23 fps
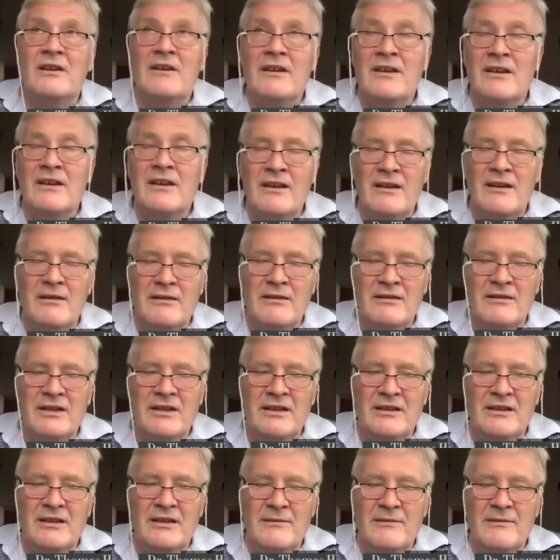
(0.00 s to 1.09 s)
uh,
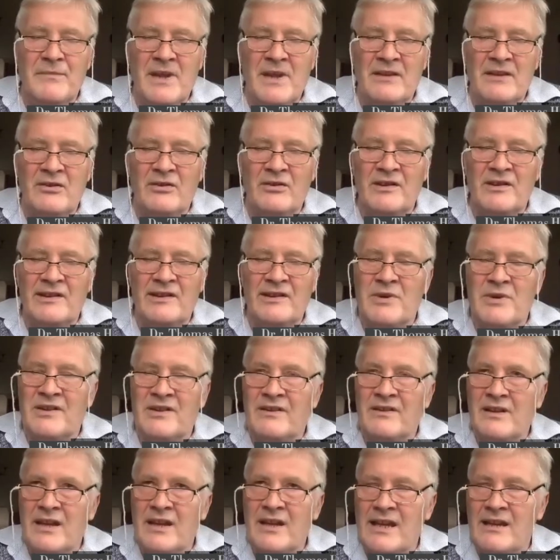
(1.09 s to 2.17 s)
the Associação
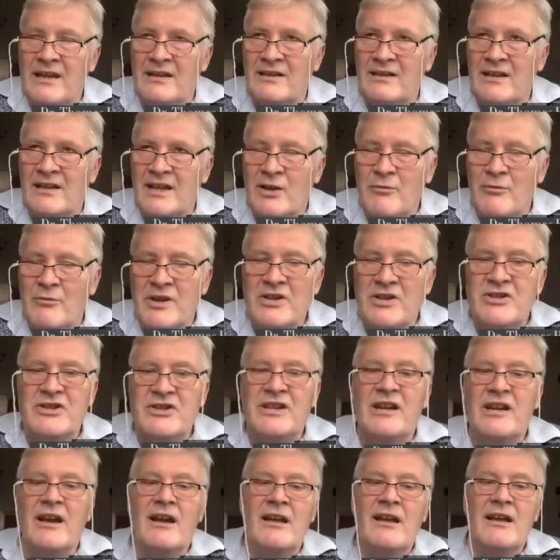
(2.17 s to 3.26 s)
Brasileira da
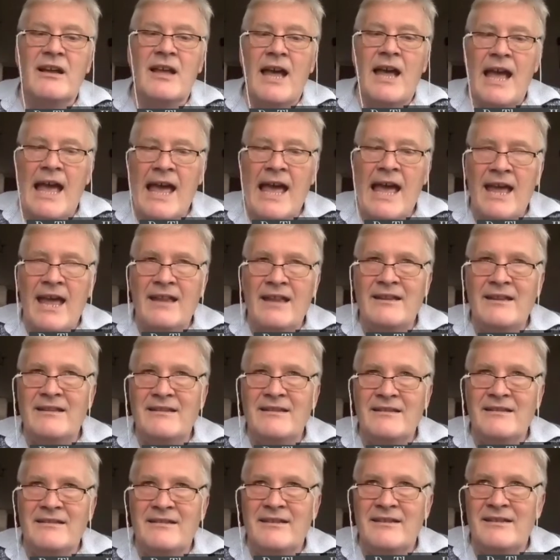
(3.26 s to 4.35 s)
Linguística.
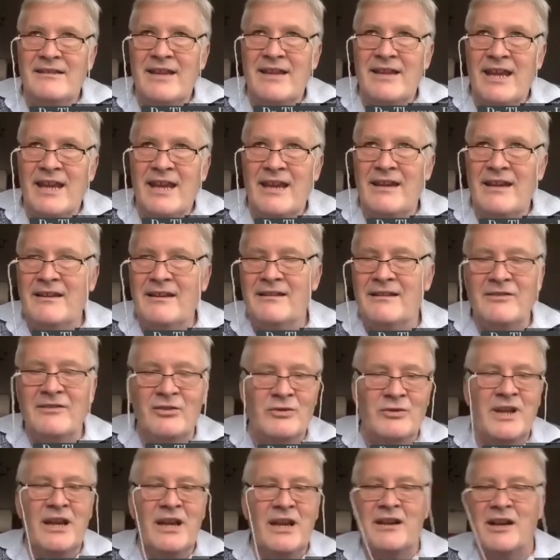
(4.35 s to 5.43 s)
And they, so
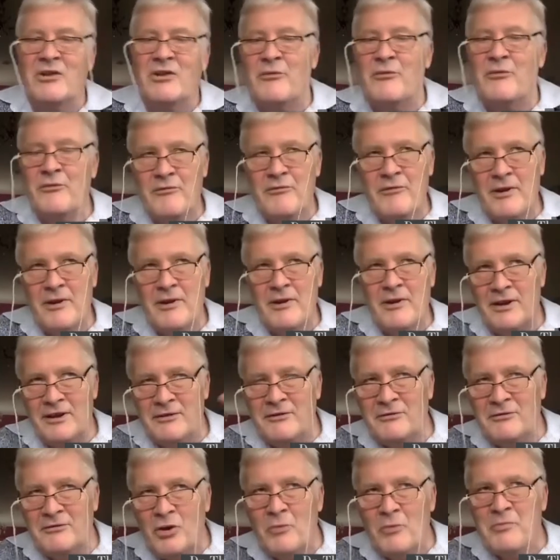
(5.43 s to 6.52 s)
they are kind of uh,
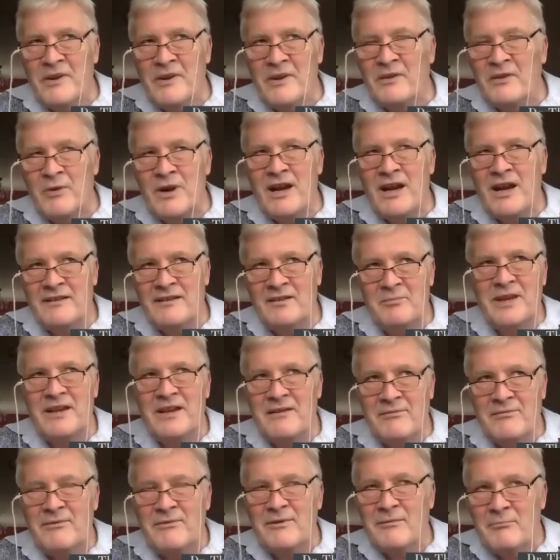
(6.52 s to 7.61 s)
topics where I speak
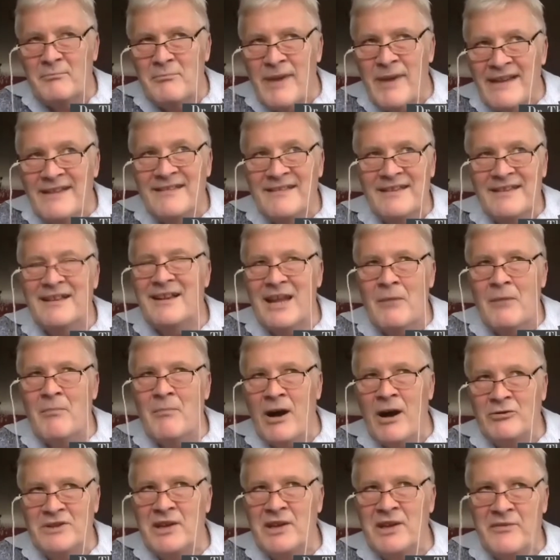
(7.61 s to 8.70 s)
basically
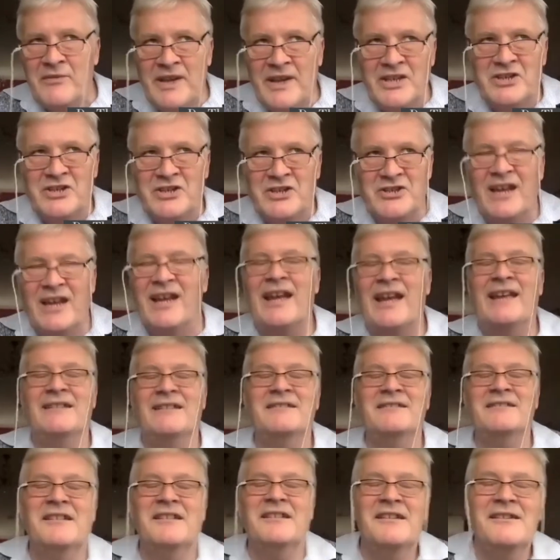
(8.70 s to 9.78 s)
about aphasia
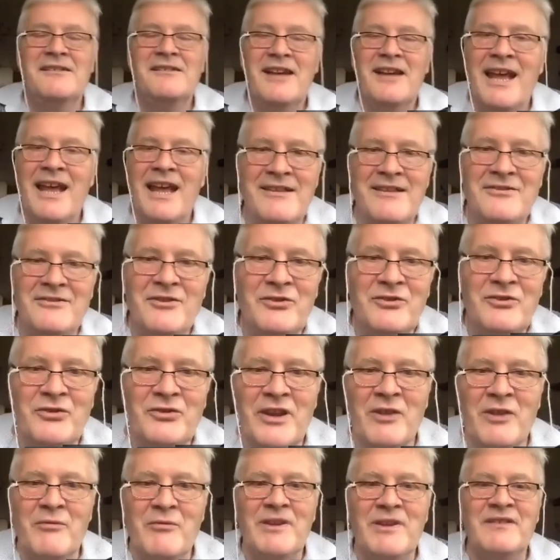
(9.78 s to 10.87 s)
and, and
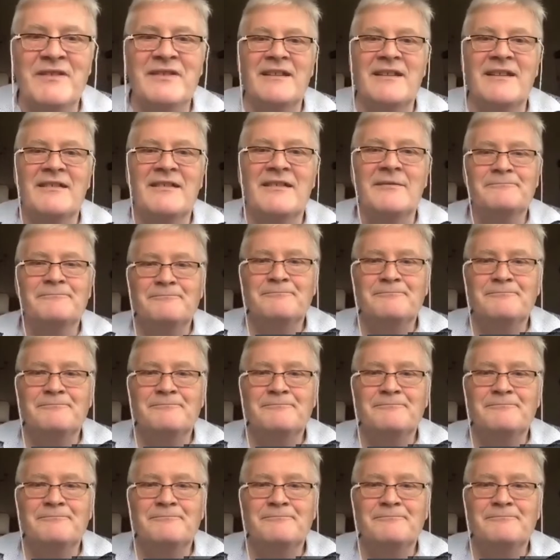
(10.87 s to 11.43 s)
sociolinguistics.